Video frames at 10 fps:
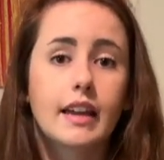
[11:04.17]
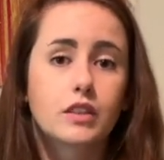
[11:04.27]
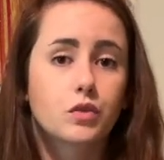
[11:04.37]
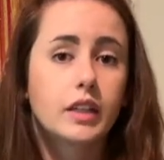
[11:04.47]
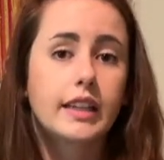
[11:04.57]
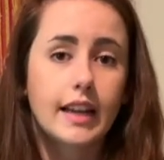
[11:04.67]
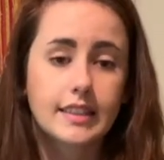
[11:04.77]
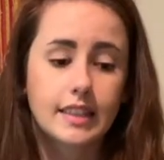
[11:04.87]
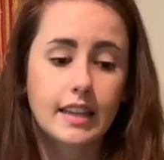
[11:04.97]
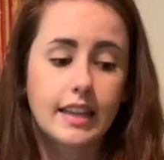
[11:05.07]
It's really
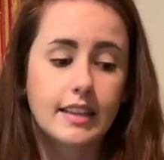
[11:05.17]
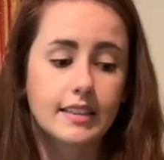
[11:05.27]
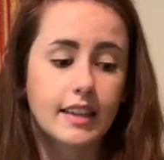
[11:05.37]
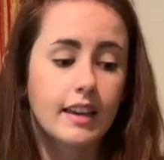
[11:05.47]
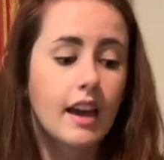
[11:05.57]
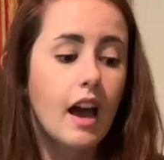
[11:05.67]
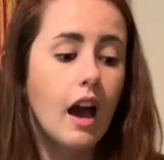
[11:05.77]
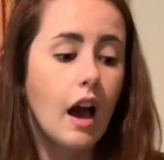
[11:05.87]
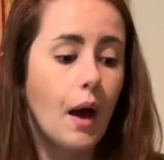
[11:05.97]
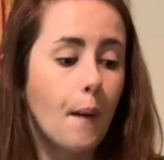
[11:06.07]
nice and easy.
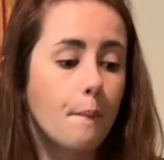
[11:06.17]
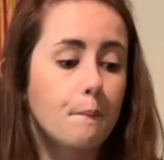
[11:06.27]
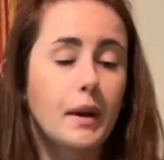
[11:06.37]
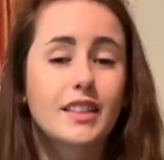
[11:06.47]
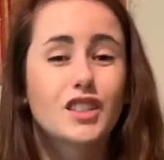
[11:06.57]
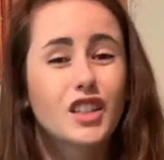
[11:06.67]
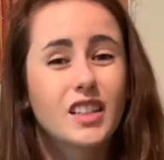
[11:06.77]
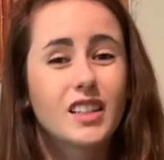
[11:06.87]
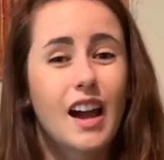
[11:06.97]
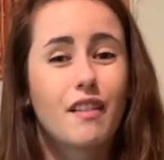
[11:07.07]
But it's
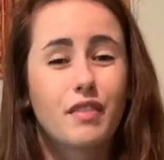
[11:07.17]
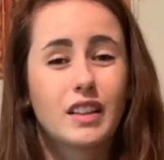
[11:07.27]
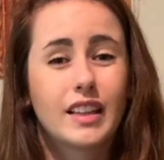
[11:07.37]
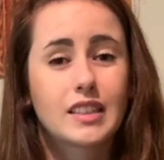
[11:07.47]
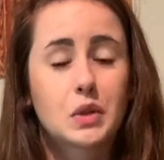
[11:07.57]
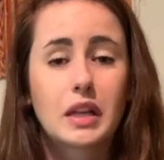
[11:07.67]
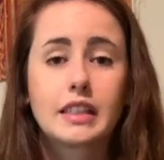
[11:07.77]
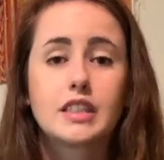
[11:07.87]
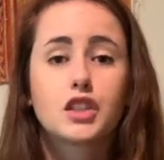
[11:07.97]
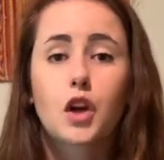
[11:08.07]
good, I feel like, to at
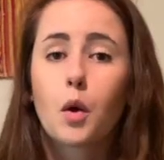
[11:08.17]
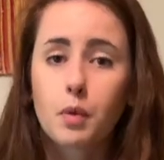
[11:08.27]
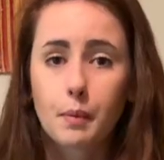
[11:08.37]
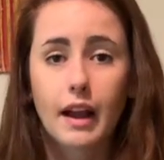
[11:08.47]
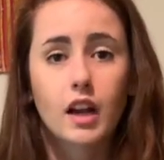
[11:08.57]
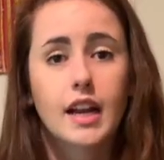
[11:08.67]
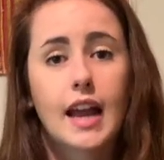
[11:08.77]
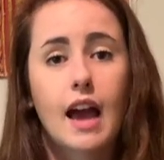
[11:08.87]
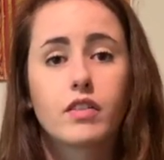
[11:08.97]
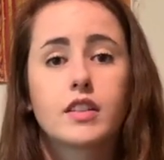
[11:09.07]
least go prepared and
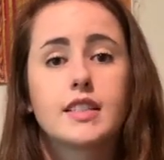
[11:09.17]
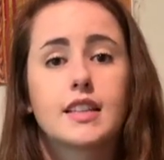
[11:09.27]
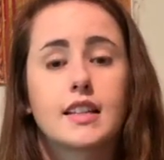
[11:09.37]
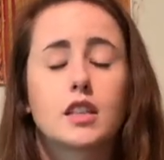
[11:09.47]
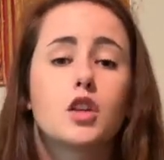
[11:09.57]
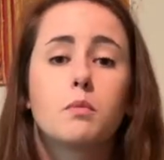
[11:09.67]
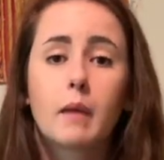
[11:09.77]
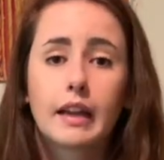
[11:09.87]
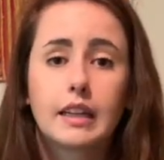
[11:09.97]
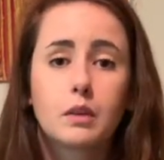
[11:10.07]
have all these things that you
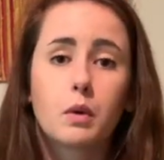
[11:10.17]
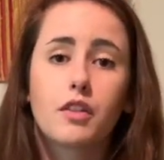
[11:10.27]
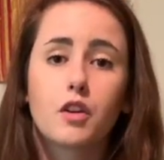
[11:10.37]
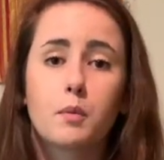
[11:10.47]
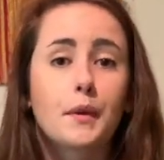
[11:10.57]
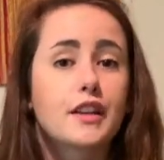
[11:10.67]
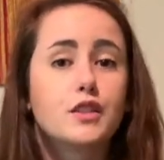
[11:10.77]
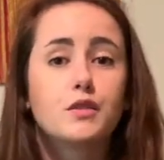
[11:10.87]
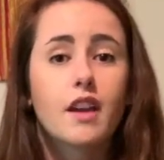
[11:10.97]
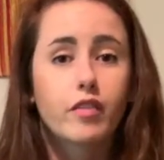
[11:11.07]
might need with you, because
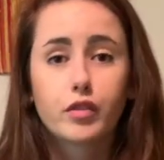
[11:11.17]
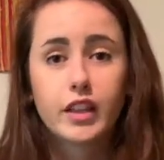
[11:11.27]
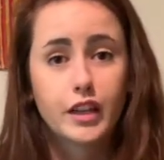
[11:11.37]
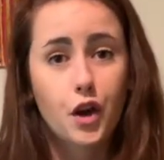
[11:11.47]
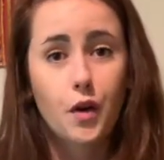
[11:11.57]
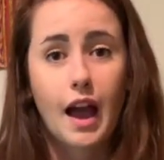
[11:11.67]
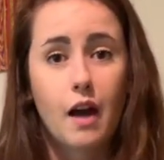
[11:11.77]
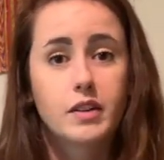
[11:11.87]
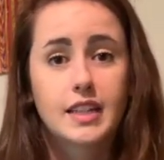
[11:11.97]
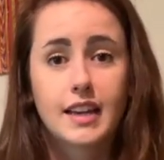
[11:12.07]
you never really know
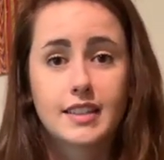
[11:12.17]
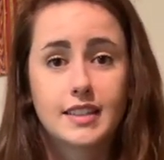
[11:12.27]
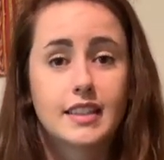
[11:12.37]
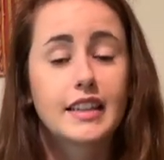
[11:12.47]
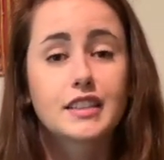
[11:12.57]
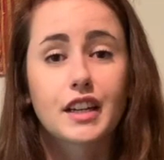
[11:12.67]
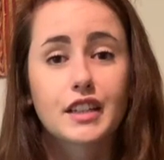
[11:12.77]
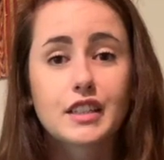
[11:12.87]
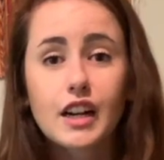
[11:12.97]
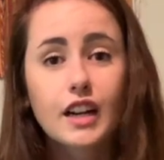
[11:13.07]
how a day at Disney is
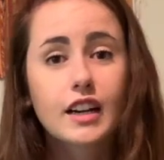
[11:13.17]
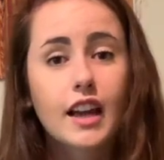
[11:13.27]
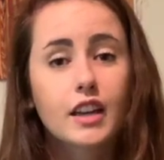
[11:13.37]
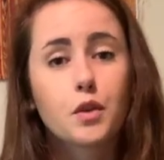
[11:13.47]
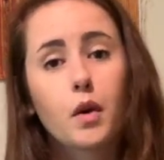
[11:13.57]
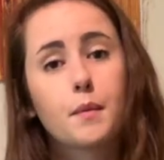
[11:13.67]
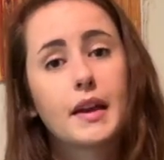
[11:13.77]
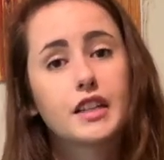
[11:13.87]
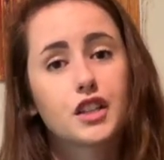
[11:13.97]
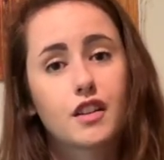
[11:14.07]
going to turn, and you want to
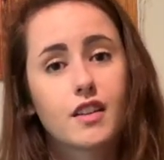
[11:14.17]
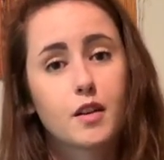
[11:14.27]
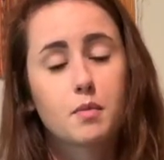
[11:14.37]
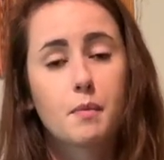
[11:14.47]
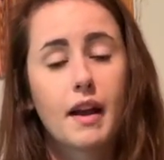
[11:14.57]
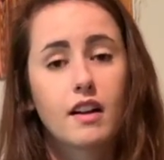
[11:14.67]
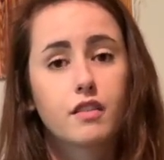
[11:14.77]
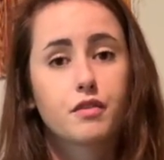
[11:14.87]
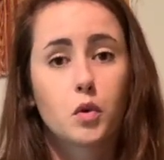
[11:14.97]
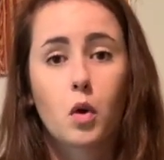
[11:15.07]
make sure that you're
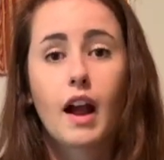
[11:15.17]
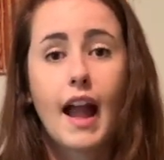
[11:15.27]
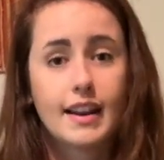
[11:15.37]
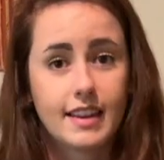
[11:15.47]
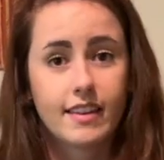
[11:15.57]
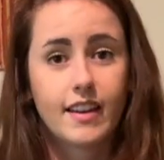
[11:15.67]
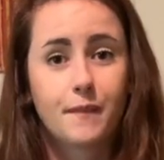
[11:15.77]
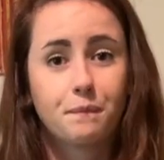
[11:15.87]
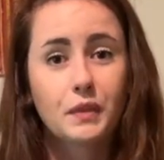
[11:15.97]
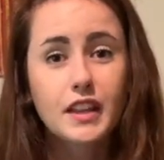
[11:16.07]
prepared for anything.